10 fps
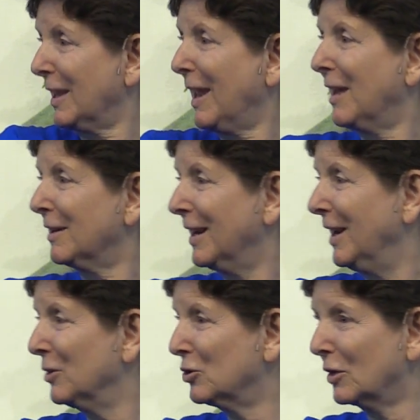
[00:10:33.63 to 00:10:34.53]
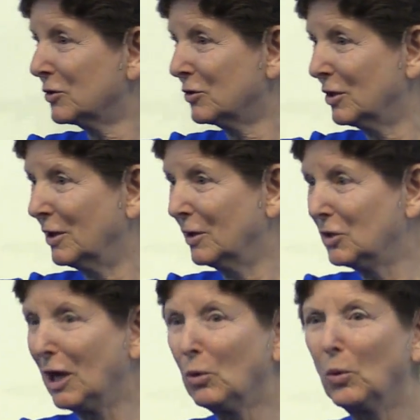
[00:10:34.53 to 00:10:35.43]
They can't just
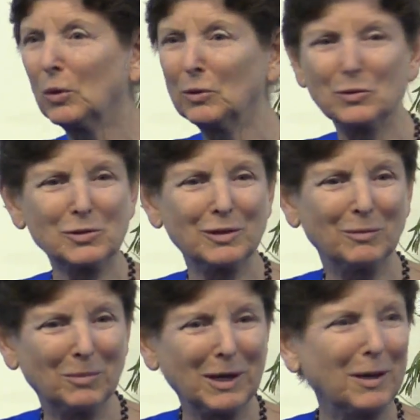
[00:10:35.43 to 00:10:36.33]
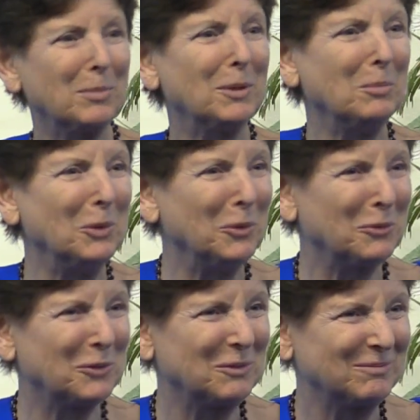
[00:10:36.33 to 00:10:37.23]
take orders, pick up and move.